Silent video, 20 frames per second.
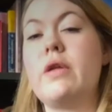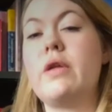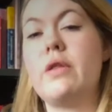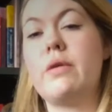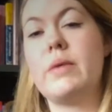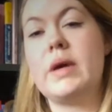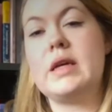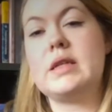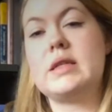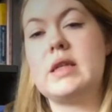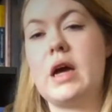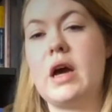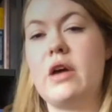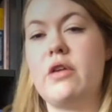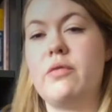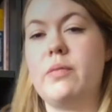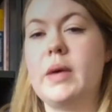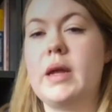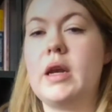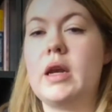the ways that
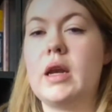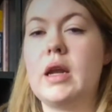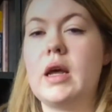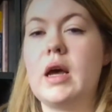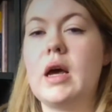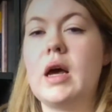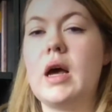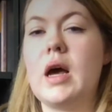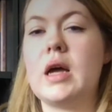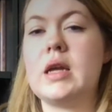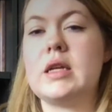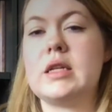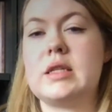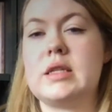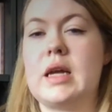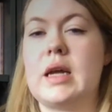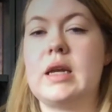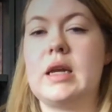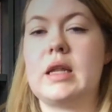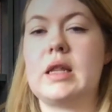I've been
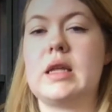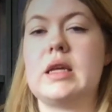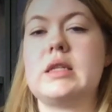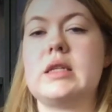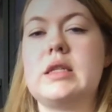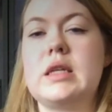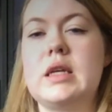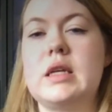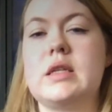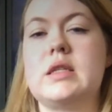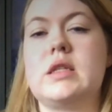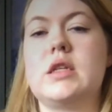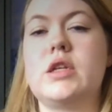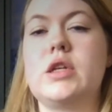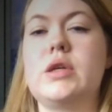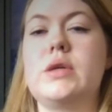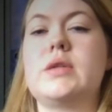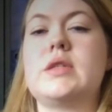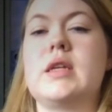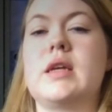understanding this is
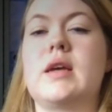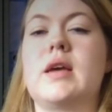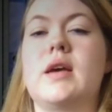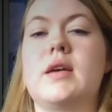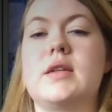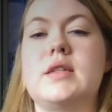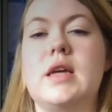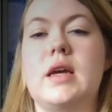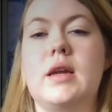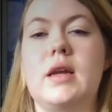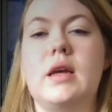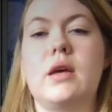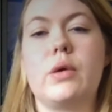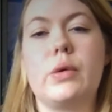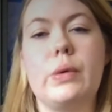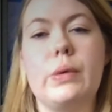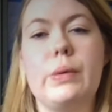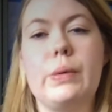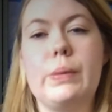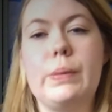using a technique
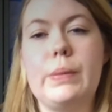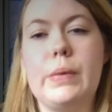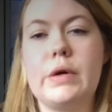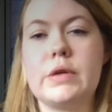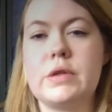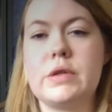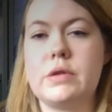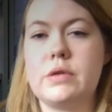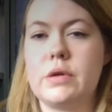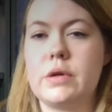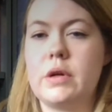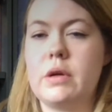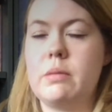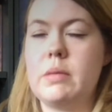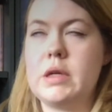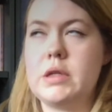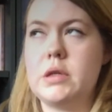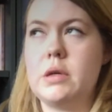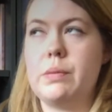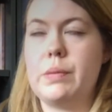called positron
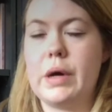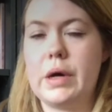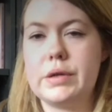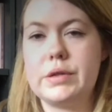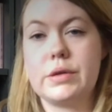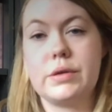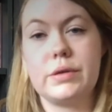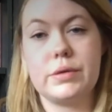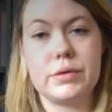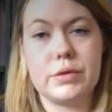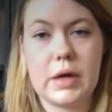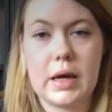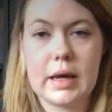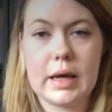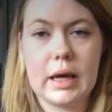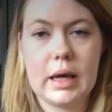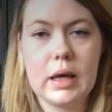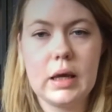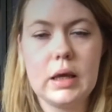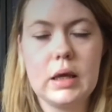emission particle
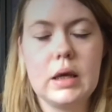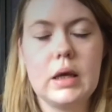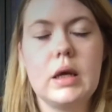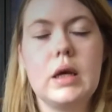tracking,